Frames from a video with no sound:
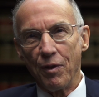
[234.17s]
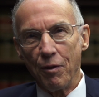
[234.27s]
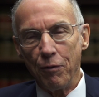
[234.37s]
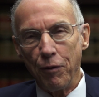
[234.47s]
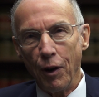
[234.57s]

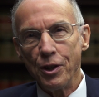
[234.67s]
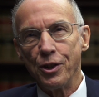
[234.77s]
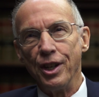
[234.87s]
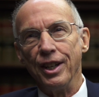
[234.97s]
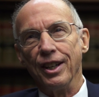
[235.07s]

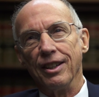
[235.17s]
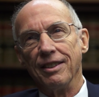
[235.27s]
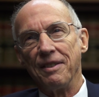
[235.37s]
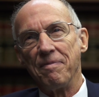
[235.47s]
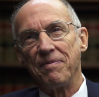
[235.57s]
first
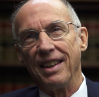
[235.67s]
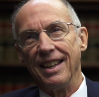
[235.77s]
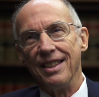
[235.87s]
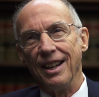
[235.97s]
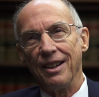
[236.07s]
year
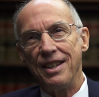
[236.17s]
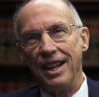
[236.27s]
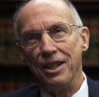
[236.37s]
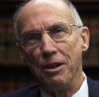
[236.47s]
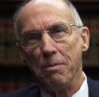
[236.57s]
in their
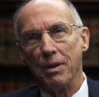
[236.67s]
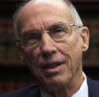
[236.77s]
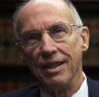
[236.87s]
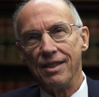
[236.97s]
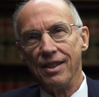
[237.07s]
tenure,
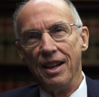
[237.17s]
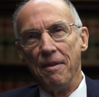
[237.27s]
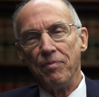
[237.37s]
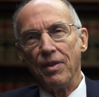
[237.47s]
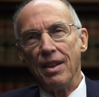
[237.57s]
because
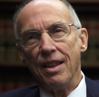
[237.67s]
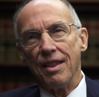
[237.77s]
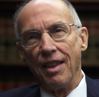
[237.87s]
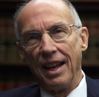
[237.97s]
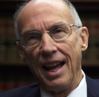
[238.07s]

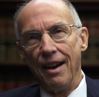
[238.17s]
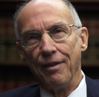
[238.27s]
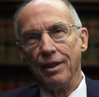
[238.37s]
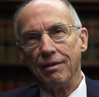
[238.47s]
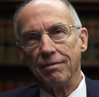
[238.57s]
they
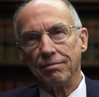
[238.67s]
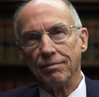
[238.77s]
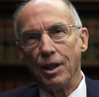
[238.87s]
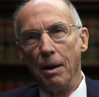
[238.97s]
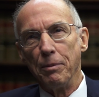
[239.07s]

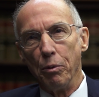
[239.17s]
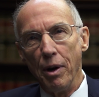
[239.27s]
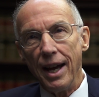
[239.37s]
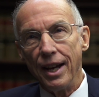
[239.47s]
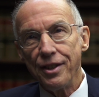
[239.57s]
haven't come to
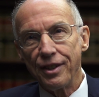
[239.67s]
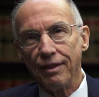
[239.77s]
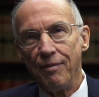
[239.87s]
rest